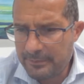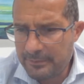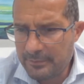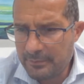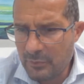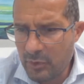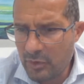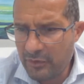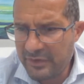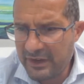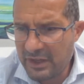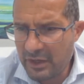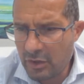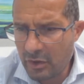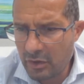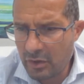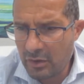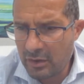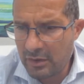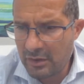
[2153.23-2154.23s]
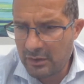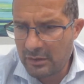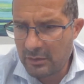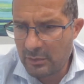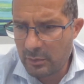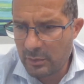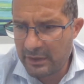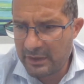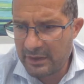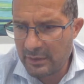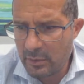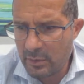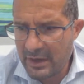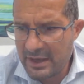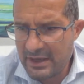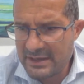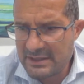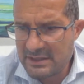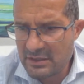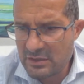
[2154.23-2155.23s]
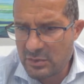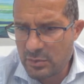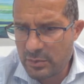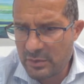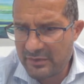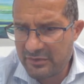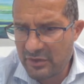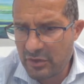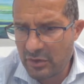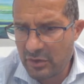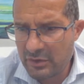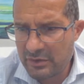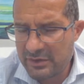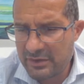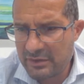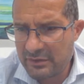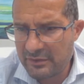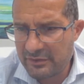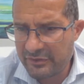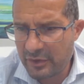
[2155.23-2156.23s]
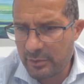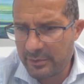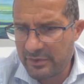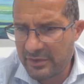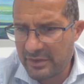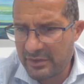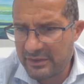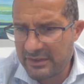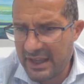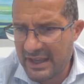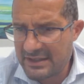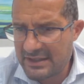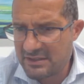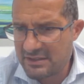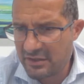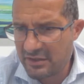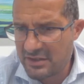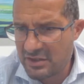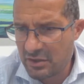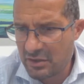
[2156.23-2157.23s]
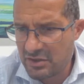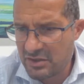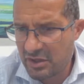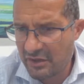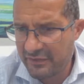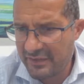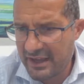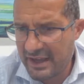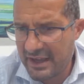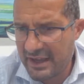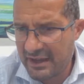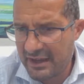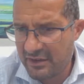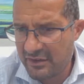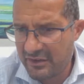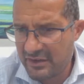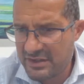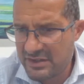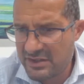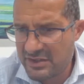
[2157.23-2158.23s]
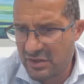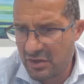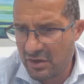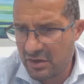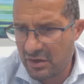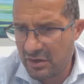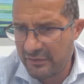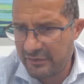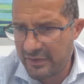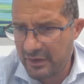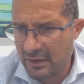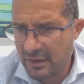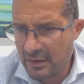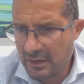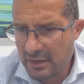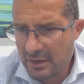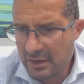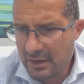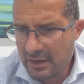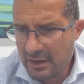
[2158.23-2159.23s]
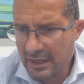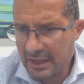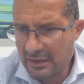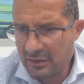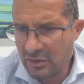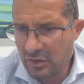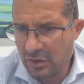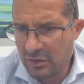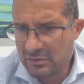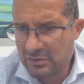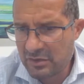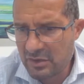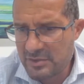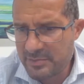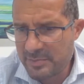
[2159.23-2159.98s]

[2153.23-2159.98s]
Moving on with the questions, we have got from the test results of egg reserve, can doctors